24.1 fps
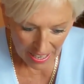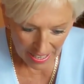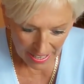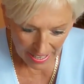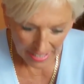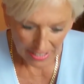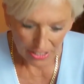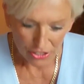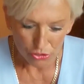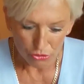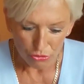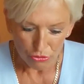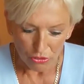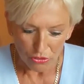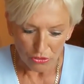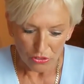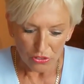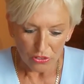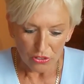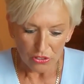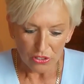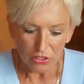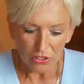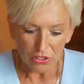
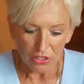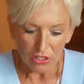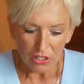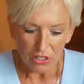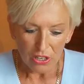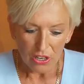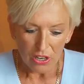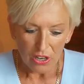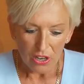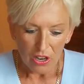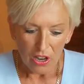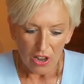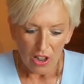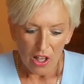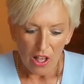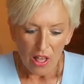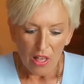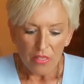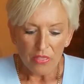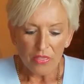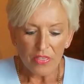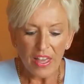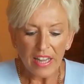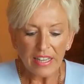electrons,
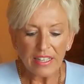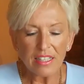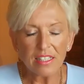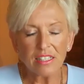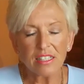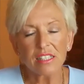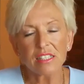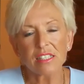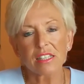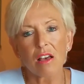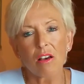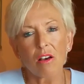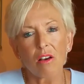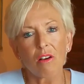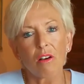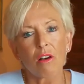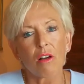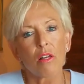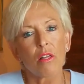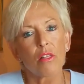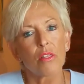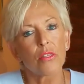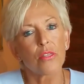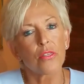then it is
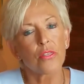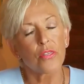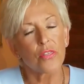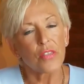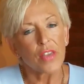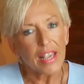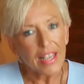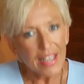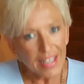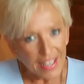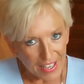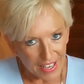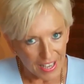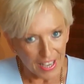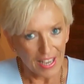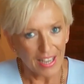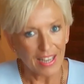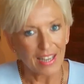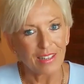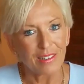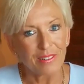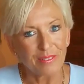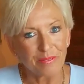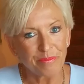our
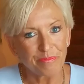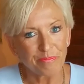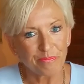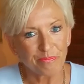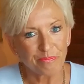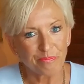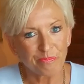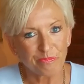thinking